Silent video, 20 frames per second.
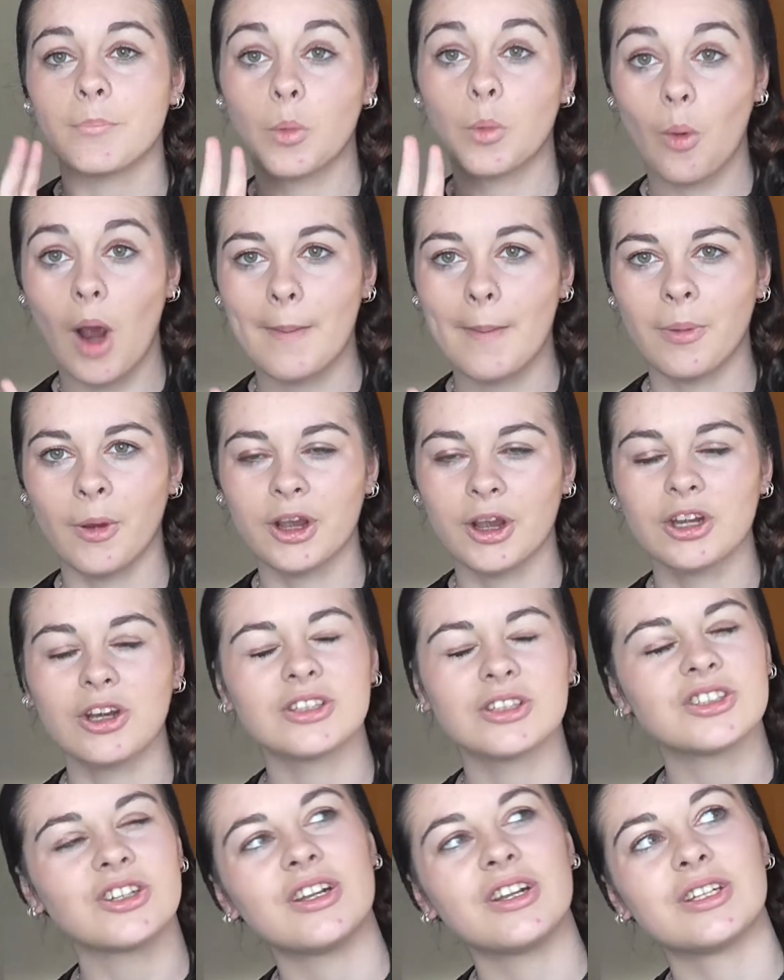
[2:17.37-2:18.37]
white polka
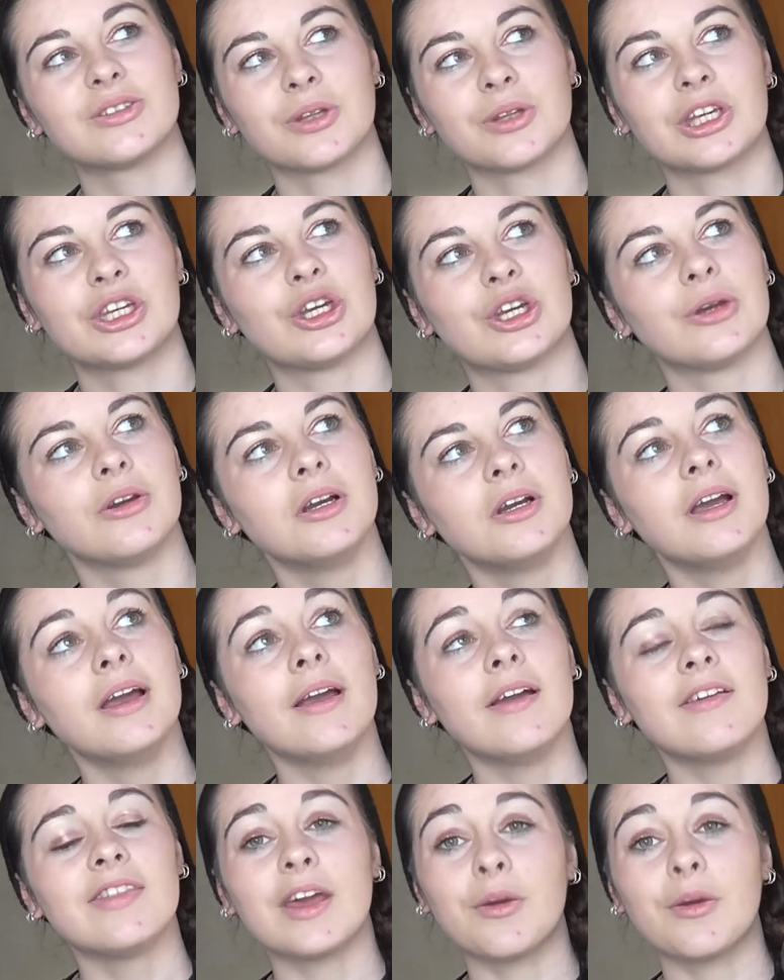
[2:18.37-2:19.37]
dots on it. It's really cute.
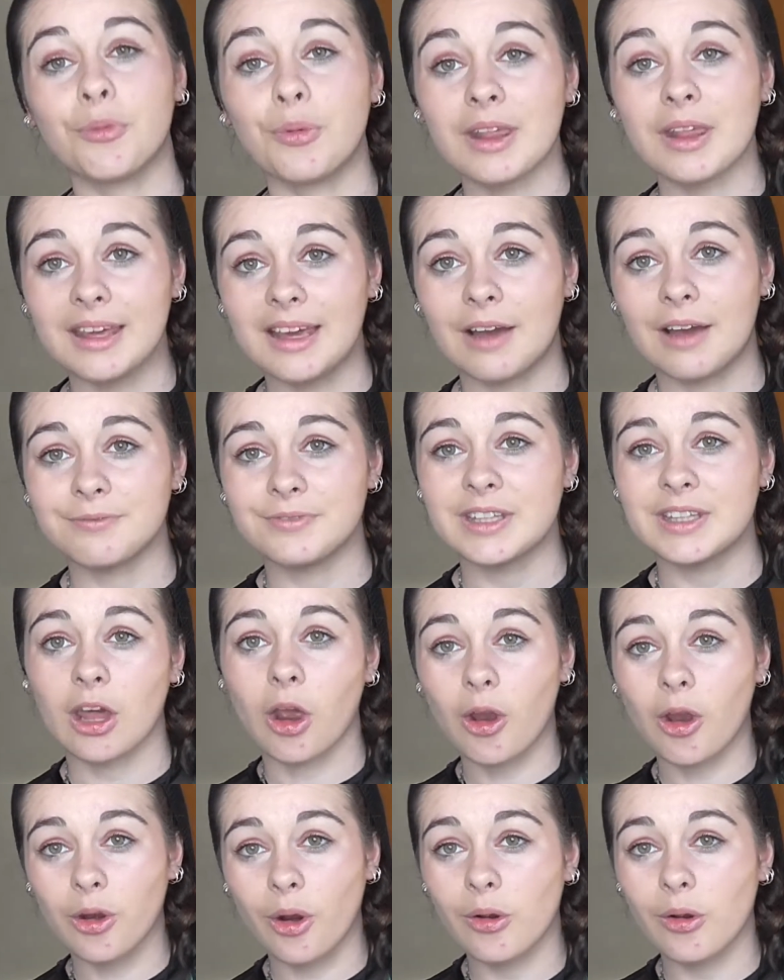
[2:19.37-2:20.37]
They're really comfy.
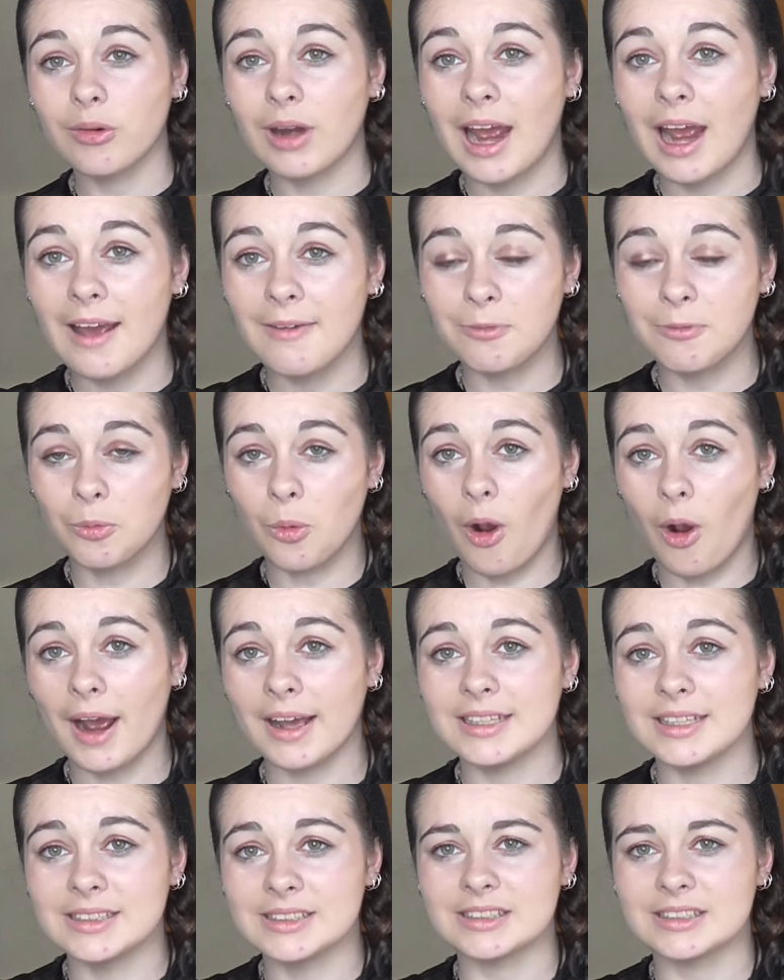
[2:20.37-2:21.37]
They don't have
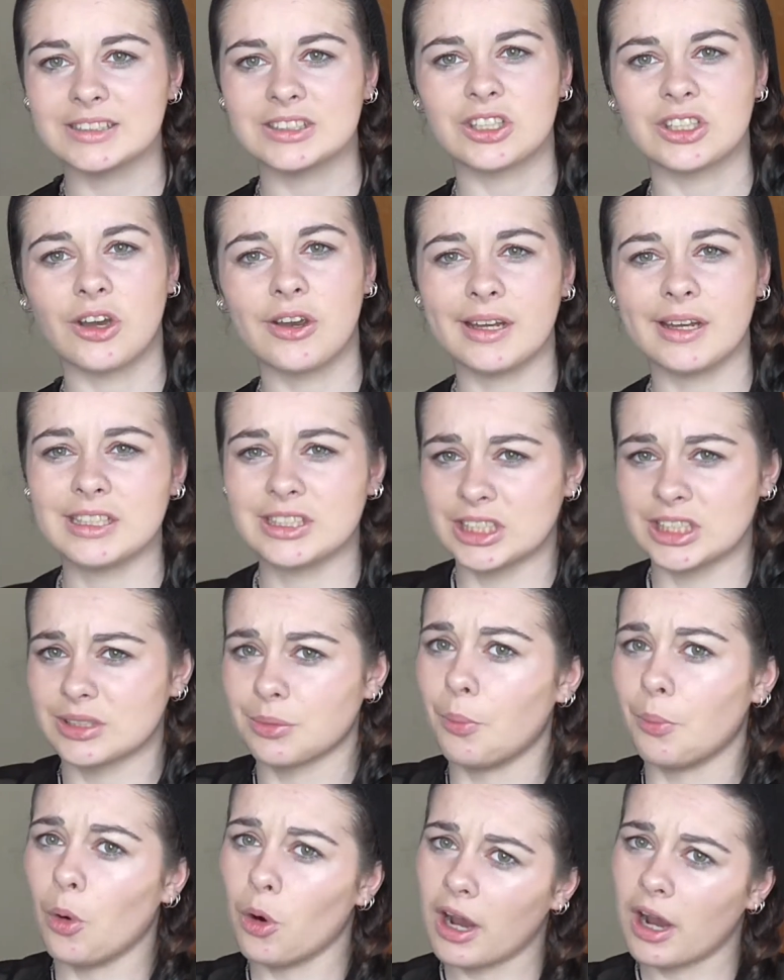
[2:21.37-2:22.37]
wires, so it's
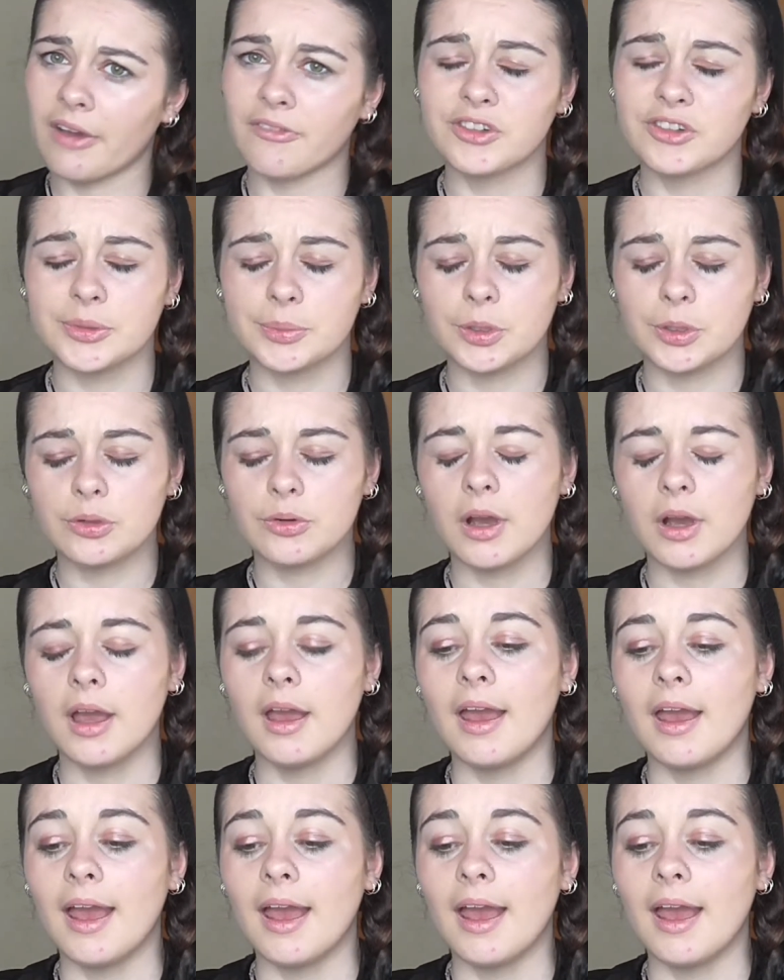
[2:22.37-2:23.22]
just more comfortable.